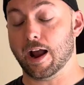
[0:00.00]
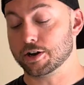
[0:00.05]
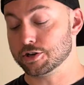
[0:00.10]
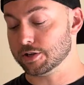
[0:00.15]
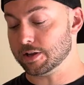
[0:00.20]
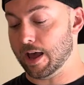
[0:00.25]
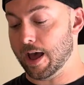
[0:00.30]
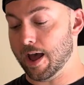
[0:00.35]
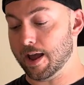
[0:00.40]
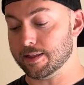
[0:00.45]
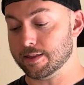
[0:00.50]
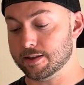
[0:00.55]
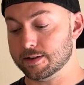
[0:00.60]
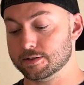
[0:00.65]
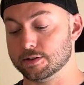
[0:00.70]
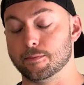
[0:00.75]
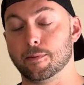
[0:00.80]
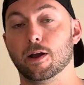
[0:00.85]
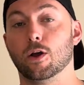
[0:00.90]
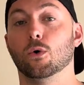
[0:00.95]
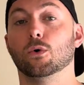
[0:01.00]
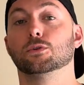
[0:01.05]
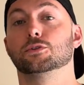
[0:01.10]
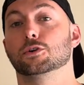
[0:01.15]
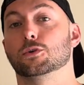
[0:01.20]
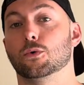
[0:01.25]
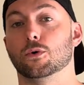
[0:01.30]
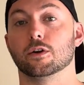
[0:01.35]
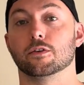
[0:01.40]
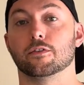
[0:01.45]
actually had this on my older
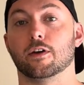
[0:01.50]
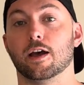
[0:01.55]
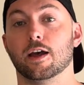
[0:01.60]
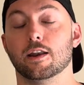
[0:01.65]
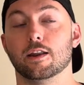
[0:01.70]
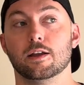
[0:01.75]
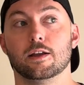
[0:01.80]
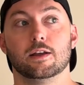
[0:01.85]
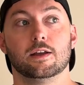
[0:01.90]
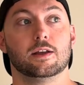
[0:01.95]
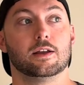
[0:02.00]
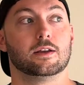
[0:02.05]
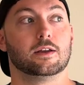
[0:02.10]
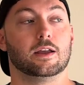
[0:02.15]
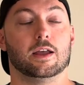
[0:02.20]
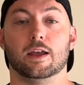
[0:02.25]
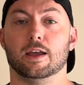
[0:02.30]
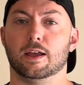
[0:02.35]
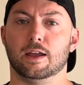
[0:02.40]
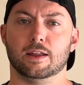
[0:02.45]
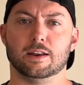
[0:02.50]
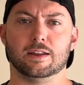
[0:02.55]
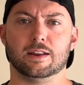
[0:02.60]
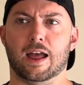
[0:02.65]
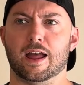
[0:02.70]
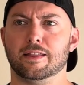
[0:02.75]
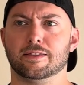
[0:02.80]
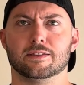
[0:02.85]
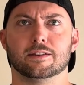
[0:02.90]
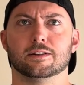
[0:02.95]
Corvette, and it
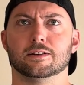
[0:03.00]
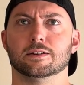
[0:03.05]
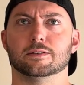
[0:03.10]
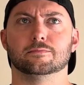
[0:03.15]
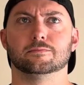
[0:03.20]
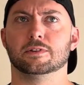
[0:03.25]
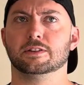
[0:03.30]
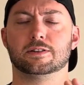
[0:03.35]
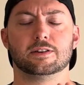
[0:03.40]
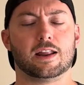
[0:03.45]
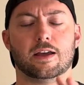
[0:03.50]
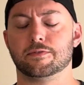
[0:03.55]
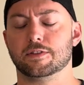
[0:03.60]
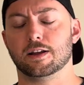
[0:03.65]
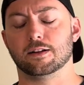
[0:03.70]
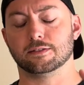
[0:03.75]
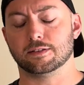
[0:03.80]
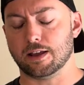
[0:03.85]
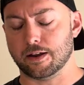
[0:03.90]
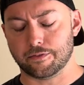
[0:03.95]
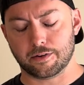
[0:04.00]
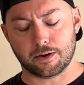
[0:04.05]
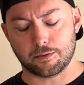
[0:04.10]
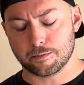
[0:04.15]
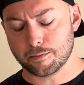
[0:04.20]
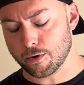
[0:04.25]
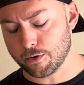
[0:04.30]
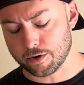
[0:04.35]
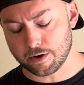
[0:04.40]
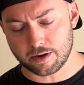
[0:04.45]
didn't have the LT, I forgot what
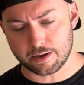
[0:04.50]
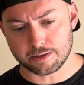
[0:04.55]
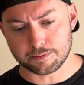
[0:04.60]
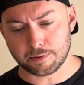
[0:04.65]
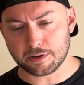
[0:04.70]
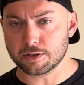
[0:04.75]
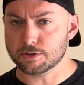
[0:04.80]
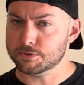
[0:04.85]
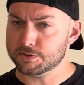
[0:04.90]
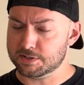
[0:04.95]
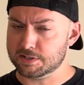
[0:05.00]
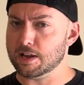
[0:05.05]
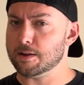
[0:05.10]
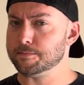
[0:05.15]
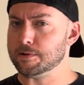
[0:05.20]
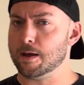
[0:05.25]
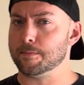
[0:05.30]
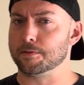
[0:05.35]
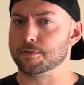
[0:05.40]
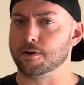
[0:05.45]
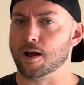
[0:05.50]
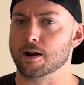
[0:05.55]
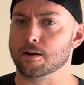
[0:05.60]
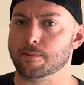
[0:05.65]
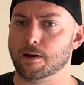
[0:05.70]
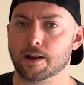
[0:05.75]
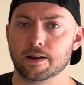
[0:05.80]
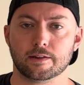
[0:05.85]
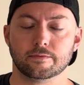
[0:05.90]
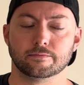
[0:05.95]
motor it is, but it used the same type of throttle
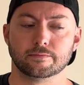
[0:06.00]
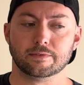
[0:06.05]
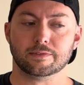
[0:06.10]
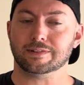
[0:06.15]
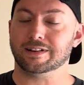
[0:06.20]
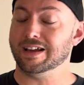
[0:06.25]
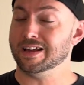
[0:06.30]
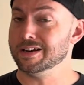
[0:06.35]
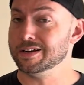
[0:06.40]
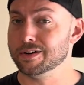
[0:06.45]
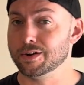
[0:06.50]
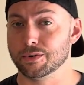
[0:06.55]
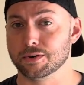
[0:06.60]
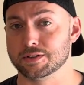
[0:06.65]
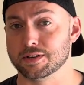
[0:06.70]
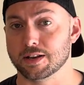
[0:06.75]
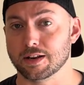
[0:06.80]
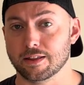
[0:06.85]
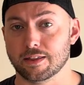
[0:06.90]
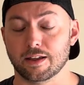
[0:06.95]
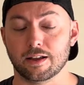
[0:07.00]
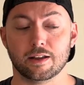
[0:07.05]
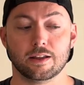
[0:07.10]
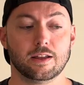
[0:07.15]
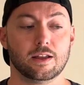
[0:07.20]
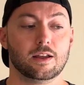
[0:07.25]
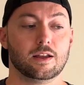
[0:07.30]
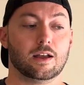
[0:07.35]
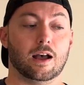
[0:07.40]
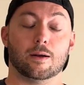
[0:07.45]
body. I didn't notice anything.
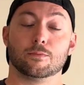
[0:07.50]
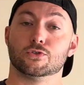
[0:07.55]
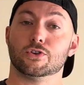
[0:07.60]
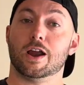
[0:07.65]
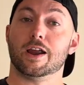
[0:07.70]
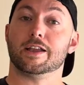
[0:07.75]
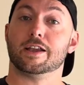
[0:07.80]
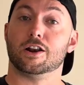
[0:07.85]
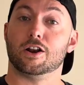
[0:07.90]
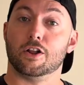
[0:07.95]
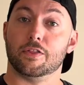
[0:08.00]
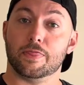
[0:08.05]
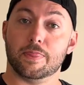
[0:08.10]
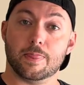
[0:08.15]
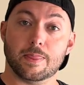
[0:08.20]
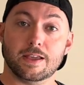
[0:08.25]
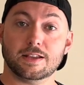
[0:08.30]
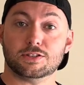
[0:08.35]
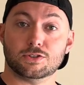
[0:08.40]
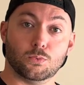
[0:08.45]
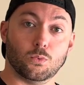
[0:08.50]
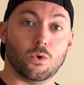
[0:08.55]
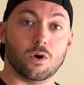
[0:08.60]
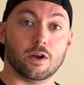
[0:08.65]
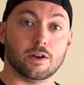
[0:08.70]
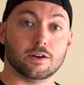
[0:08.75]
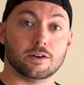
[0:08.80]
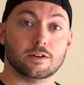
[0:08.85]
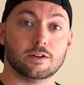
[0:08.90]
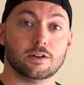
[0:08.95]
I'm trying it on this
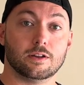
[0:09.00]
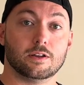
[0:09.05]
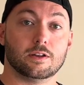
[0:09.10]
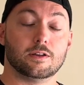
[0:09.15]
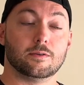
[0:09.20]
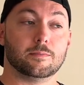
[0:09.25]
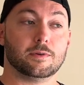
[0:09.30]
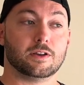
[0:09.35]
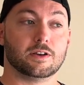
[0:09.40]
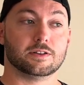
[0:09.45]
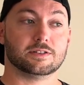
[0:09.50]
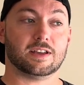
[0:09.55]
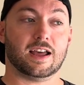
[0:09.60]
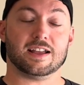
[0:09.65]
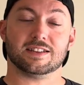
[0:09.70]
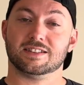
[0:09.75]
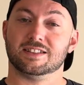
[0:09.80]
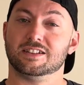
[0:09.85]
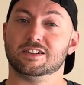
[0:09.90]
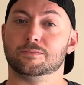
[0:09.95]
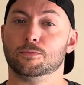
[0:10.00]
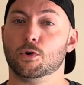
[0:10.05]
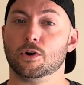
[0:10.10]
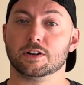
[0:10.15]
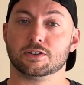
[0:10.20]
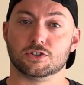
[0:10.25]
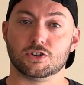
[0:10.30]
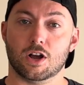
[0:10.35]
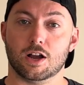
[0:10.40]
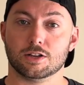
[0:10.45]
one because it has a little more
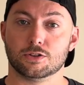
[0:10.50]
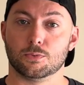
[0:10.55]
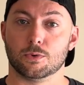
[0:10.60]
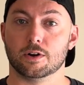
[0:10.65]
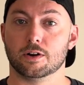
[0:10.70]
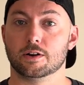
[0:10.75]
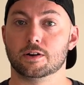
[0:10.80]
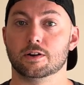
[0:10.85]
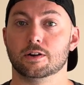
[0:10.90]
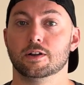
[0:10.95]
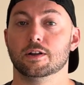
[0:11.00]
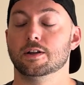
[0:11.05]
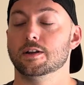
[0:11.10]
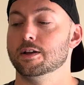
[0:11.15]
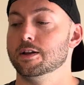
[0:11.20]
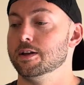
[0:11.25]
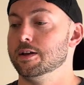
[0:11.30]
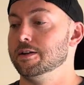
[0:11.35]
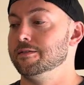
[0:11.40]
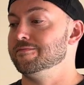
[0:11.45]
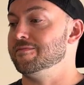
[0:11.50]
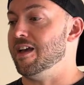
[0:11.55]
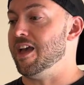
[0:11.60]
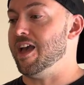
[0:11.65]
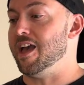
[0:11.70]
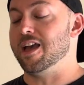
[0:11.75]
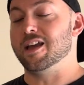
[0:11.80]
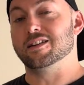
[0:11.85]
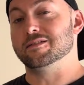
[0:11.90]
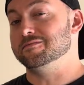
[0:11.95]
exhaust work,
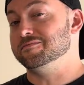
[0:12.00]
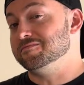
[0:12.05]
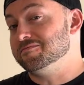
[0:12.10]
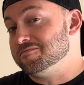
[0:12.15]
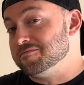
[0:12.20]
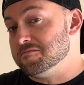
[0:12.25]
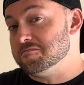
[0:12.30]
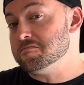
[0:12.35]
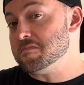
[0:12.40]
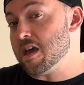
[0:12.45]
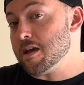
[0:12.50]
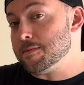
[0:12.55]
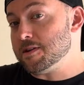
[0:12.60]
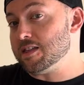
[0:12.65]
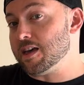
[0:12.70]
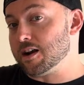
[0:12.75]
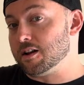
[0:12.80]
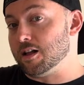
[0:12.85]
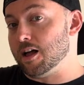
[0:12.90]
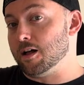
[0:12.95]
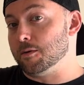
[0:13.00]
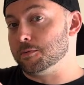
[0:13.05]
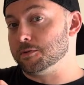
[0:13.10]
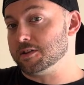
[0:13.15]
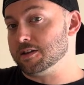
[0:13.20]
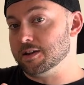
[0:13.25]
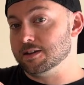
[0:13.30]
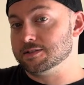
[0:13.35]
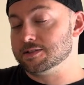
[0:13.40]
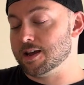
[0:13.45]
and maybe that'll help with
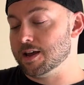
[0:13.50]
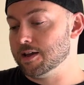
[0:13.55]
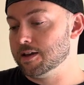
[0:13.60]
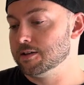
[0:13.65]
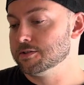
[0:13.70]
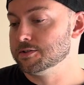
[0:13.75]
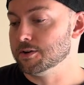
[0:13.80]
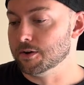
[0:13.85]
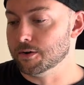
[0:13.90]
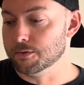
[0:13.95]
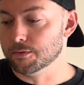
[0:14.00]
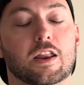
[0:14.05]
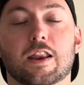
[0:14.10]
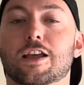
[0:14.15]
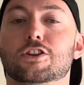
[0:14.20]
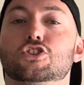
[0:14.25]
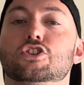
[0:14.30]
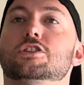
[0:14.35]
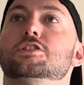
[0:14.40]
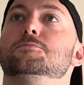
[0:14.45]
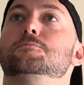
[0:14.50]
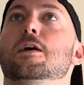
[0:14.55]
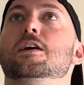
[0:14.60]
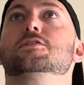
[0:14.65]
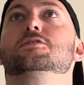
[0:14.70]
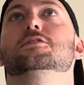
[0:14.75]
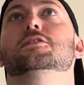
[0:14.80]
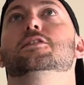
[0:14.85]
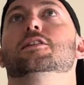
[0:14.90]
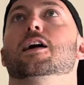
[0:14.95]
the intake. So engine is
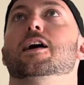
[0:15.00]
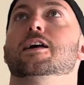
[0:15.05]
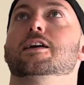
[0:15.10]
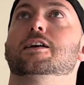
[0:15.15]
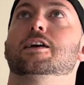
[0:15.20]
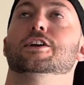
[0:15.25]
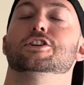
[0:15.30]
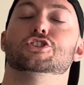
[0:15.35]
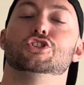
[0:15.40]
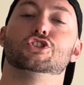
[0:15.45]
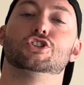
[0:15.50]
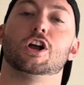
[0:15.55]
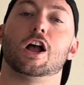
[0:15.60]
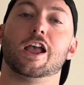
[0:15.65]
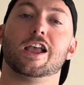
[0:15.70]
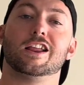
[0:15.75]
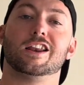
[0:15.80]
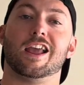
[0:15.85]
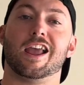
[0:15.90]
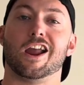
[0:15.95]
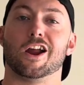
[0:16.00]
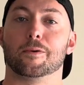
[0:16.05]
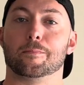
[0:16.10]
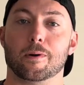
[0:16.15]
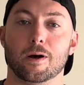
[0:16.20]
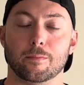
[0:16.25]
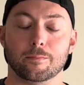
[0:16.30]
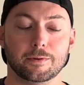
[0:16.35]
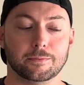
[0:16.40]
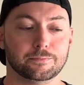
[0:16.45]
basically like a giant air
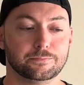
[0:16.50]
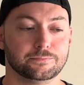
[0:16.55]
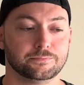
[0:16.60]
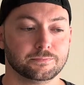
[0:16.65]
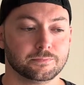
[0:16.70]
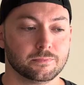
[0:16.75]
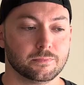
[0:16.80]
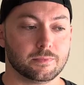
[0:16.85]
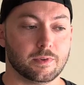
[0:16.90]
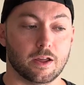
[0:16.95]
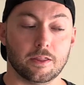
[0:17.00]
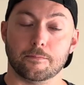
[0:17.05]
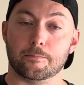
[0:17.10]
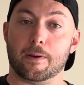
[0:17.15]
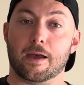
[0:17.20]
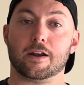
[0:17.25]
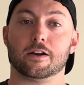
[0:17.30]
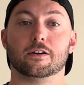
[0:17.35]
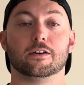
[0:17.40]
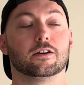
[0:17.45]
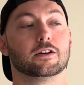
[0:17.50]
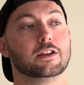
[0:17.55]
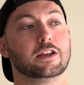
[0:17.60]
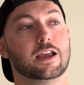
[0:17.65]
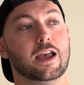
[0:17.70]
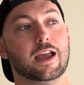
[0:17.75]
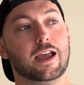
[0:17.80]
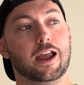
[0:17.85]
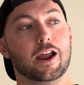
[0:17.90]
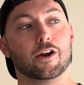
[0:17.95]
pump. Now the better
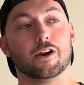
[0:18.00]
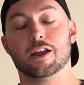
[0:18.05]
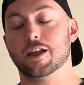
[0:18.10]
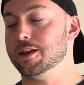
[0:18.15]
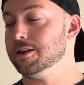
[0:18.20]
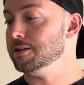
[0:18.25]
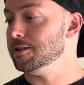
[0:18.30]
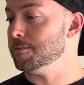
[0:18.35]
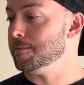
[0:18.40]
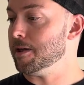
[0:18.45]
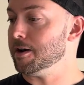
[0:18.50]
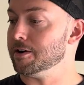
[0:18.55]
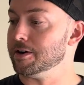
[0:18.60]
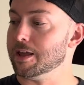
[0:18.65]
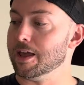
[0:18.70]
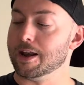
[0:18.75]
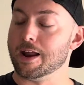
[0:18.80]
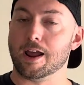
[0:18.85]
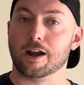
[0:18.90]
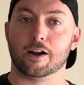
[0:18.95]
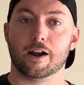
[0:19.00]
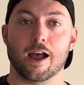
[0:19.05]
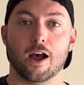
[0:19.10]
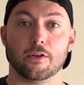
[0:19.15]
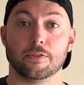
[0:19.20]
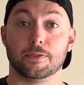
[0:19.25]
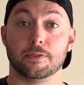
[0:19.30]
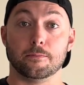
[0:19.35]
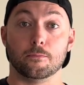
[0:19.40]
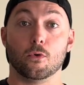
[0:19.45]
you get air in, the better you get air
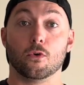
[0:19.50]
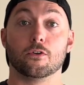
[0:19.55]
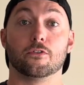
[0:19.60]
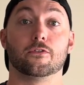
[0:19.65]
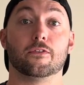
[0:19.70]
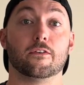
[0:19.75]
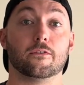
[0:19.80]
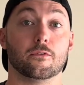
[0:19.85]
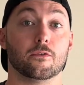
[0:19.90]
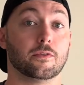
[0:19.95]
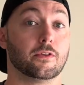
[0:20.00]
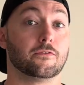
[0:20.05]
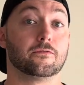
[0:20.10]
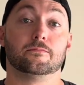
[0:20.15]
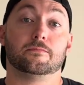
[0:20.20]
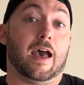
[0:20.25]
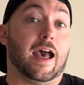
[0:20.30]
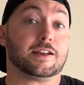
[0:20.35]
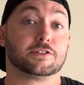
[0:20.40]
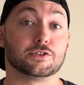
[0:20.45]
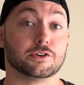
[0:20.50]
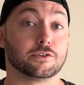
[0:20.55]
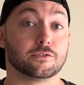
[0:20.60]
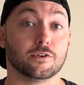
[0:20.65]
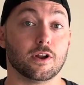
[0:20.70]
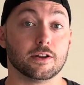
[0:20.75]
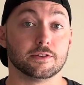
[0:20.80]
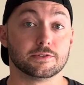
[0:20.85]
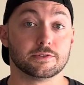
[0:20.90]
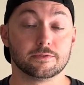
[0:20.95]
out, the faster it
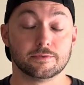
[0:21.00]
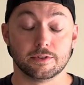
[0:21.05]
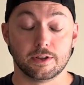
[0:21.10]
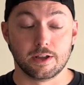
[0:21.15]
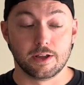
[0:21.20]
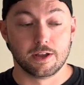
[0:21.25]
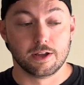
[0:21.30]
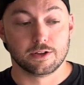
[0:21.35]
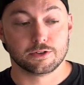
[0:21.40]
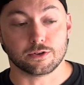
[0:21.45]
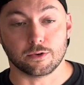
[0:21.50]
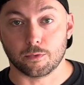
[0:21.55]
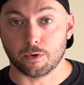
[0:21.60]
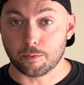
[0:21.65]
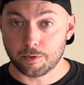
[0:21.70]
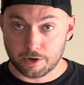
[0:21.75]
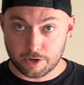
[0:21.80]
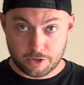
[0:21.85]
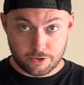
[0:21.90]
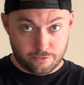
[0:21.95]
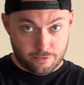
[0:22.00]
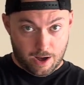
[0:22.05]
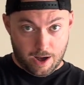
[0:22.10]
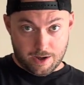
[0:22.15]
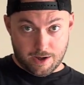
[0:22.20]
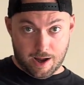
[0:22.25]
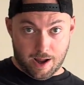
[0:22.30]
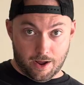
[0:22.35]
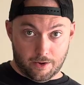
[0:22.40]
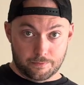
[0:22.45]
runs. So what we're gonna do right
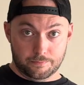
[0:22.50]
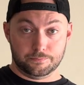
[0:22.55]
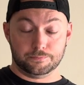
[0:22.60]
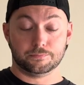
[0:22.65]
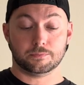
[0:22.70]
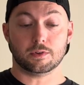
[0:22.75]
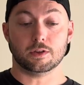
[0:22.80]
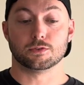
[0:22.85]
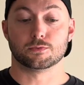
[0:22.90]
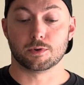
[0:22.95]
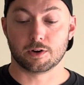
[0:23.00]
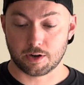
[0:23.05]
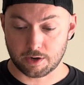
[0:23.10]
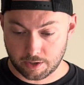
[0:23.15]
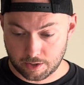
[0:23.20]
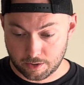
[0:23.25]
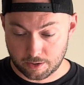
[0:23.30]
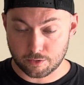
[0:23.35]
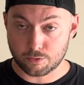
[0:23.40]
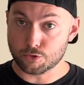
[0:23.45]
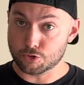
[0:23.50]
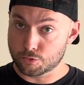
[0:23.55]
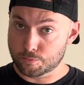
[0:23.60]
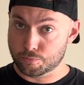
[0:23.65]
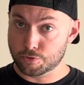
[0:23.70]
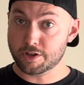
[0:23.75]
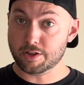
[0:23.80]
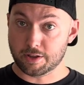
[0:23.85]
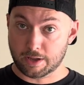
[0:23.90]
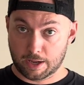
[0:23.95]
now is we're gonna do
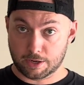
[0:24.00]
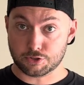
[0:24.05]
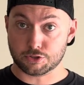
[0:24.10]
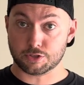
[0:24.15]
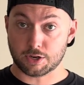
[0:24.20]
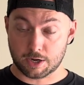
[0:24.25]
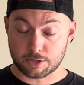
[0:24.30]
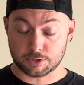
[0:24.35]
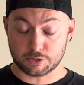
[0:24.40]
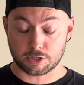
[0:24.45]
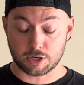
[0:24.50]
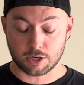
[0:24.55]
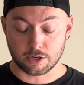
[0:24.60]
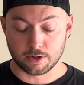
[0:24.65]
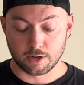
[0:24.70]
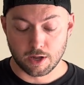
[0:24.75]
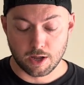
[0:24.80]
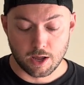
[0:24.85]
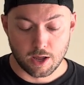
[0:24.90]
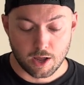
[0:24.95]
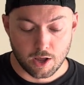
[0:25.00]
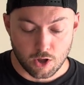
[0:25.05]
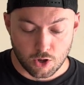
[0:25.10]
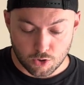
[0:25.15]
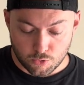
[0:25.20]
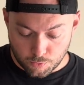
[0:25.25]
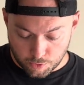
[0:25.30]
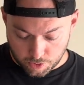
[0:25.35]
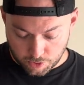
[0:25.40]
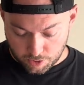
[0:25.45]
breathing exercises here.
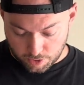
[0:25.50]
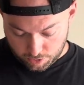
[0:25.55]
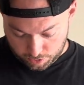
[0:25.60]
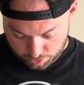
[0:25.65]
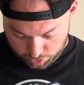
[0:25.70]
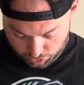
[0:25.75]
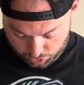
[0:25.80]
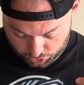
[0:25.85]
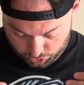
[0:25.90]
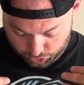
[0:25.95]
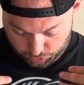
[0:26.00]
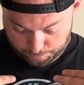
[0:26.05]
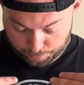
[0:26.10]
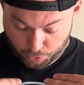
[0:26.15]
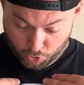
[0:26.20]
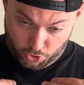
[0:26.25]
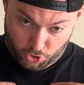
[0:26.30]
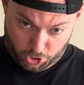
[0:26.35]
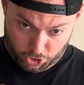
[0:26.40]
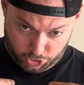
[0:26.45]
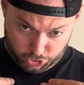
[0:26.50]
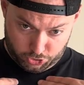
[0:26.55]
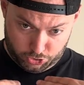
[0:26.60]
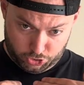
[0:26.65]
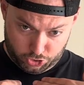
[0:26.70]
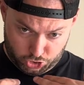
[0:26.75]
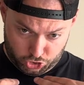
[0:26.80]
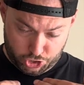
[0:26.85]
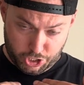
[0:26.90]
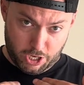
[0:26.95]
We're gonna put our
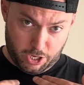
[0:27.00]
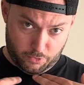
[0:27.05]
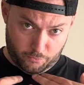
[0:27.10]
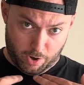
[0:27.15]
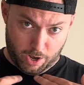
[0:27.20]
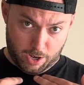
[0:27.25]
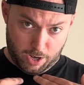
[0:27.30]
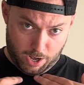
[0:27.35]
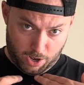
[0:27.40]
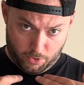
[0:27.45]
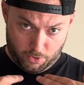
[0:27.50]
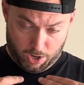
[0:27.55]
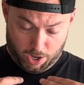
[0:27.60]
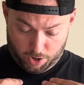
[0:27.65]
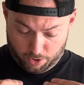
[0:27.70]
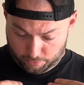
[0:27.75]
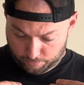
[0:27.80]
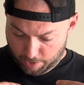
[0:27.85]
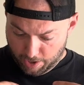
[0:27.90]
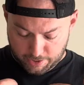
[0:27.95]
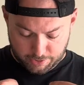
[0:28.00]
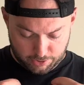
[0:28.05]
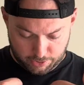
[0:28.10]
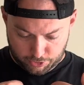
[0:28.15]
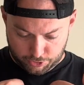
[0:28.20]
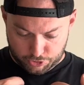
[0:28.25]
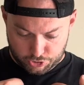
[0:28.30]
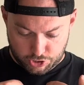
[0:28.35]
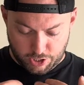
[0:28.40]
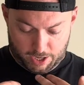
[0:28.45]
chin right down here, right to your
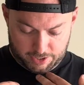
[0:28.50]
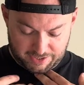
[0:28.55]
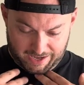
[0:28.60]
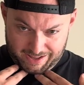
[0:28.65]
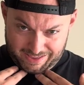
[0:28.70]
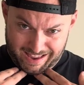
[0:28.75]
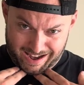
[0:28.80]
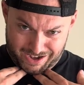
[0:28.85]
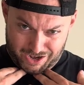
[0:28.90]
chest, get that